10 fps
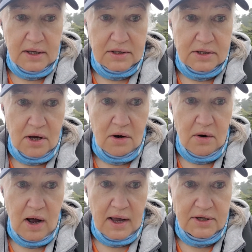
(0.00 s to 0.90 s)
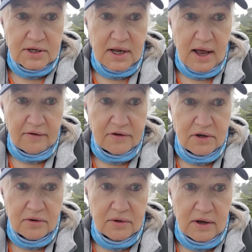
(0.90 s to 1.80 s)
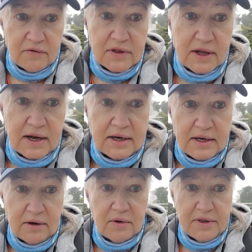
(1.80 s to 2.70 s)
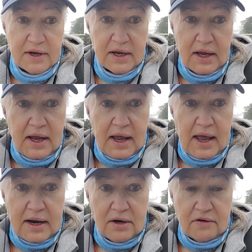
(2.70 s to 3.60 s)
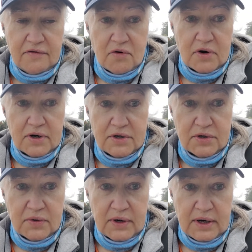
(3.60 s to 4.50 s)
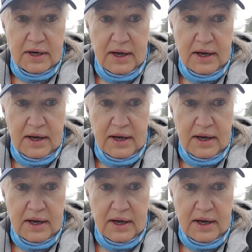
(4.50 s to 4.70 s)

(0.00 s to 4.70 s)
So I just have to live with it and deal with it and look forward to it.